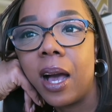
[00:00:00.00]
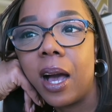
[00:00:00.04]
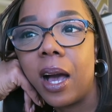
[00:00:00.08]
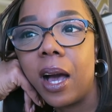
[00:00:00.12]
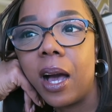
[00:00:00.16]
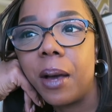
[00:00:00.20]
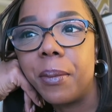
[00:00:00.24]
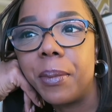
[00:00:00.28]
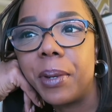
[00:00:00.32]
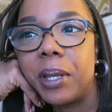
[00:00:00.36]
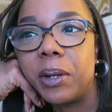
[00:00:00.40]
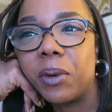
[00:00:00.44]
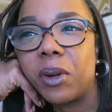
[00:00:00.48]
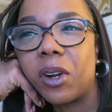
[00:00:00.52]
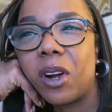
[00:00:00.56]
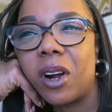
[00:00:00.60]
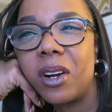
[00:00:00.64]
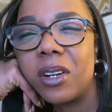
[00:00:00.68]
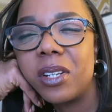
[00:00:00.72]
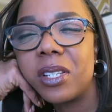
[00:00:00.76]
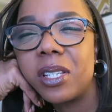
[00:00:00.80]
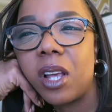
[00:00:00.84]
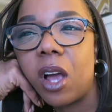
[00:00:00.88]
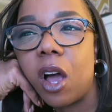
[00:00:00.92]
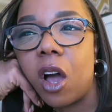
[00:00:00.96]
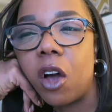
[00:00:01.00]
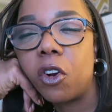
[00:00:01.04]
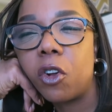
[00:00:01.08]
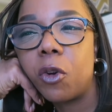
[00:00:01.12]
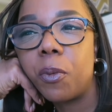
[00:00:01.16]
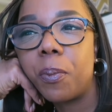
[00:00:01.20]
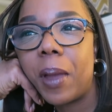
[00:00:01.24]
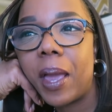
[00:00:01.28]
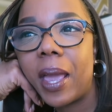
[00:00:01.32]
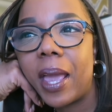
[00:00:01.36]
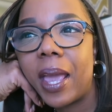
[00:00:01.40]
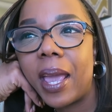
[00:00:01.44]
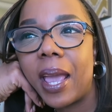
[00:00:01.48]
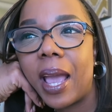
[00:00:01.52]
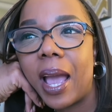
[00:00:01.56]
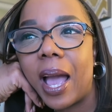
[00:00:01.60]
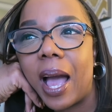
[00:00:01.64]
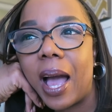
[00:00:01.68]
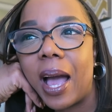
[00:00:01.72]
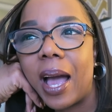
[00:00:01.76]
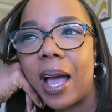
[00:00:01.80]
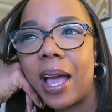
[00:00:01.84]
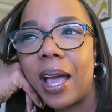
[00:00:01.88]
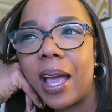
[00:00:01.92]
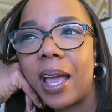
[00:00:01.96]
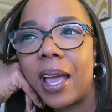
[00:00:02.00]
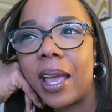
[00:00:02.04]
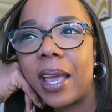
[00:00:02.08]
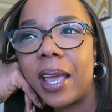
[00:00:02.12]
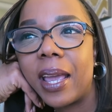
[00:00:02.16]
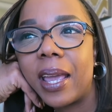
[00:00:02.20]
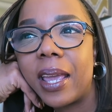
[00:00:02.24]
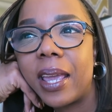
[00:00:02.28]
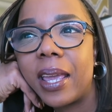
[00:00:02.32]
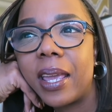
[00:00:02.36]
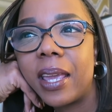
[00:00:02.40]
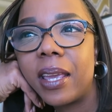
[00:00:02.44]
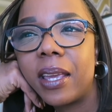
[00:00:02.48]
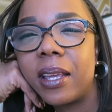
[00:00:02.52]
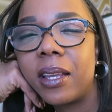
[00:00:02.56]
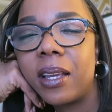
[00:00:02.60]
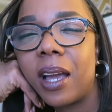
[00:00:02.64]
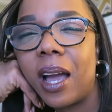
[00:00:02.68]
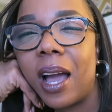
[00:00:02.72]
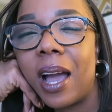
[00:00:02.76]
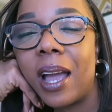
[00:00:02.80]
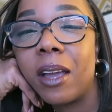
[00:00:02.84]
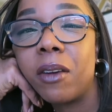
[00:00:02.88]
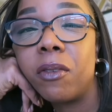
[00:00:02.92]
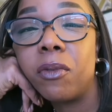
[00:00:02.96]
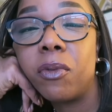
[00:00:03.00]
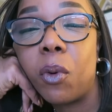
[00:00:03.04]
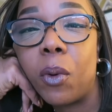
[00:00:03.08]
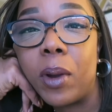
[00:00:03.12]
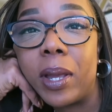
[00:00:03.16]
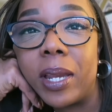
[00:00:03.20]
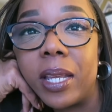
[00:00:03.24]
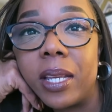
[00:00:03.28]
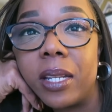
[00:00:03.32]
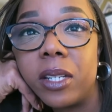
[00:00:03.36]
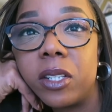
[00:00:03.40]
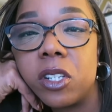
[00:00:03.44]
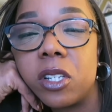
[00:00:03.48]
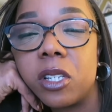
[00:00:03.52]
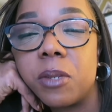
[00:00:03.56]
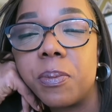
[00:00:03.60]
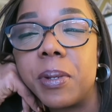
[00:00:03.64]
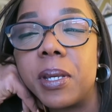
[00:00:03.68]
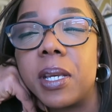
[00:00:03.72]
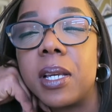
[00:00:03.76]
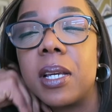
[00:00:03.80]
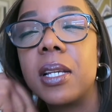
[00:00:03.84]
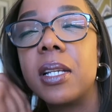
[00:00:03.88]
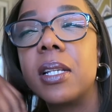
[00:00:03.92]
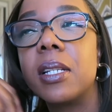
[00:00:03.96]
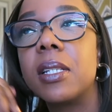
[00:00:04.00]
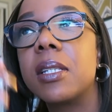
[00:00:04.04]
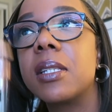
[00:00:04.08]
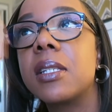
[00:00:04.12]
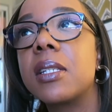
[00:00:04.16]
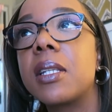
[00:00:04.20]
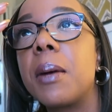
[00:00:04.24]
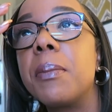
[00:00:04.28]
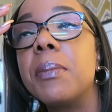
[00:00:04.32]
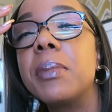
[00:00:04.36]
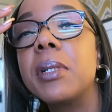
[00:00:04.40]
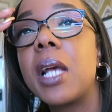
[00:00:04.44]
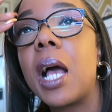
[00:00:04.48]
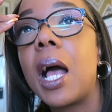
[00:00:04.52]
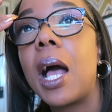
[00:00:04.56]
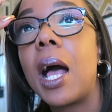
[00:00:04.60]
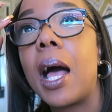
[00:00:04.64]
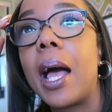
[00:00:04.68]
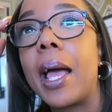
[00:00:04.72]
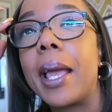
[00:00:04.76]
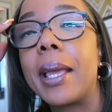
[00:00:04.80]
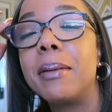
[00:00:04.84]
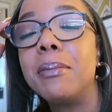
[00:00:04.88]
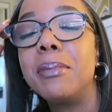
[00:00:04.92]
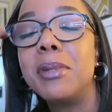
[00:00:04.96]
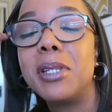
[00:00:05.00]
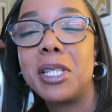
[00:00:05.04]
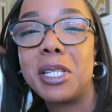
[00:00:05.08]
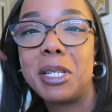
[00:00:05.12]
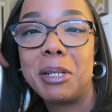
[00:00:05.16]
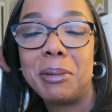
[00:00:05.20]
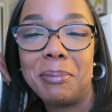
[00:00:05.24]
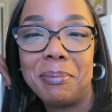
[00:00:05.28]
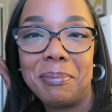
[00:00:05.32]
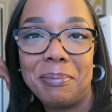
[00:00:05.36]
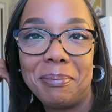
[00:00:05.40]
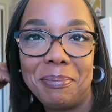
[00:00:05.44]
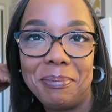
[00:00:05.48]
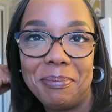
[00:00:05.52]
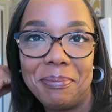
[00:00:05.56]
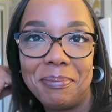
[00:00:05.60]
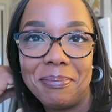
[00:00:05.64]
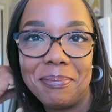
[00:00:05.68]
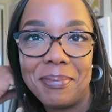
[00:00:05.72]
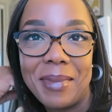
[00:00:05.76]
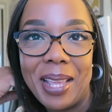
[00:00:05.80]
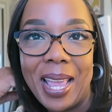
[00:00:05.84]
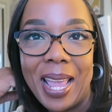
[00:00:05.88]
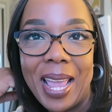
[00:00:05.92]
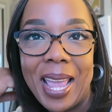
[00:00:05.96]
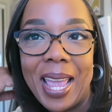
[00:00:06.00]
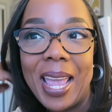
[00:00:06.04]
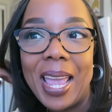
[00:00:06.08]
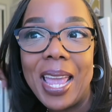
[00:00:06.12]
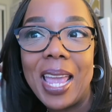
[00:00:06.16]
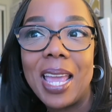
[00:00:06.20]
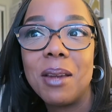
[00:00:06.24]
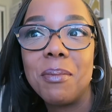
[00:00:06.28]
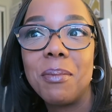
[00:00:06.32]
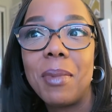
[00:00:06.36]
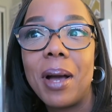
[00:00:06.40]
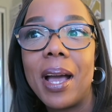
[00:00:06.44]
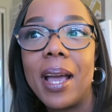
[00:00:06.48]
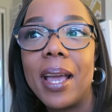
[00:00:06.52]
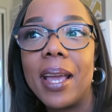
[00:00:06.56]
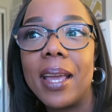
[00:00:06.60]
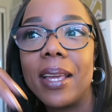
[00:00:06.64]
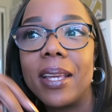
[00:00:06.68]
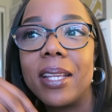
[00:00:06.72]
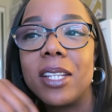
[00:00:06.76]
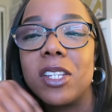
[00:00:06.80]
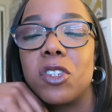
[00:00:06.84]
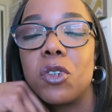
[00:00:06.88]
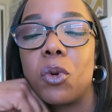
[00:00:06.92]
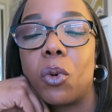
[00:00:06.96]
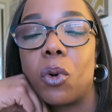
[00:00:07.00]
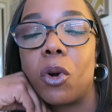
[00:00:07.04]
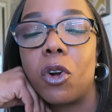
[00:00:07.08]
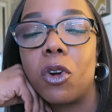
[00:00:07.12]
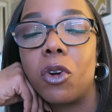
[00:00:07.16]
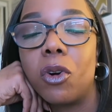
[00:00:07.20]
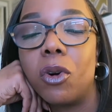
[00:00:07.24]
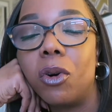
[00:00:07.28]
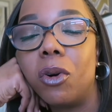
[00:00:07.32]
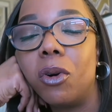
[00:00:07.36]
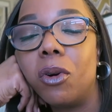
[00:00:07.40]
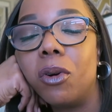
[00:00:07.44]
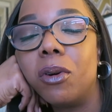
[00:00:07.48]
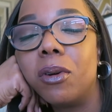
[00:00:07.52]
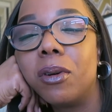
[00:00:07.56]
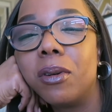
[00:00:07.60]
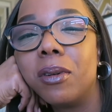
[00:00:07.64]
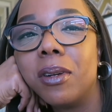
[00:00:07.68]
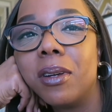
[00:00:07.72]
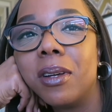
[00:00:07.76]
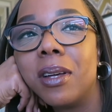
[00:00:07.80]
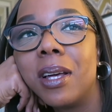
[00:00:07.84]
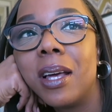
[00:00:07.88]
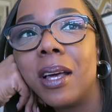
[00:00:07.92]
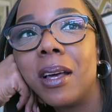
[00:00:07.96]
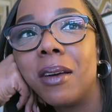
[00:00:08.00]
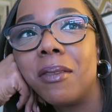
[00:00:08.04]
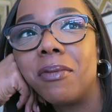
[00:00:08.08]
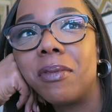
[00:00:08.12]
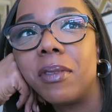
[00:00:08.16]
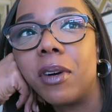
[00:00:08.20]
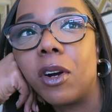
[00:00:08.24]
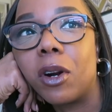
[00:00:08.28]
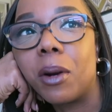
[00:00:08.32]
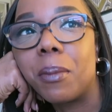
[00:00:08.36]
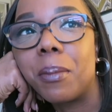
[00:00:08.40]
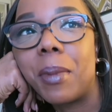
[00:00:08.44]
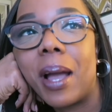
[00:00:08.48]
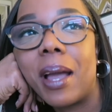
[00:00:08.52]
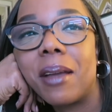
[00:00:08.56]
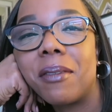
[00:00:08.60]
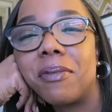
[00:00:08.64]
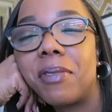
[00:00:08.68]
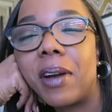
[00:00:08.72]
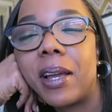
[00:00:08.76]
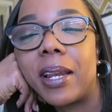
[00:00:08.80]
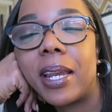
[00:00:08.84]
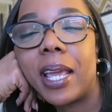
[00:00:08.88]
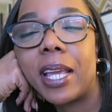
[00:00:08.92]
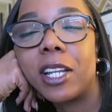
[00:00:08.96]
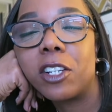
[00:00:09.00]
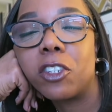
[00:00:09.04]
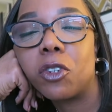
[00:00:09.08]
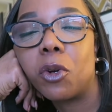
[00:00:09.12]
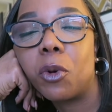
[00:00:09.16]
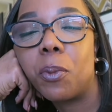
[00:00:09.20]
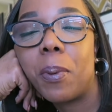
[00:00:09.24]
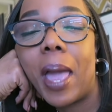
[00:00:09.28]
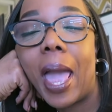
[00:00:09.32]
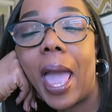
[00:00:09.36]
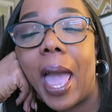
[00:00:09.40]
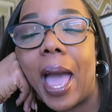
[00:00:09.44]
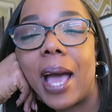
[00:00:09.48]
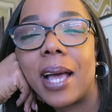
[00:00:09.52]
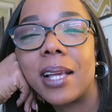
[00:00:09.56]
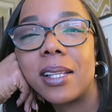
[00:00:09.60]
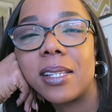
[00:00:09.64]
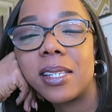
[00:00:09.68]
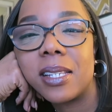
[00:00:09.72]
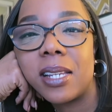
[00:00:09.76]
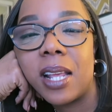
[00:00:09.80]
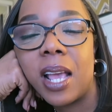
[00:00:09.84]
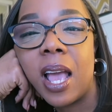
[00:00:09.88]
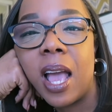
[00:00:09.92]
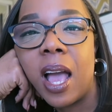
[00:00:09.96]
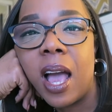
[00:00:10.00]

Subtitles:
In regards to auto pay, I avoid it just because sometimes in my historical or my financial past,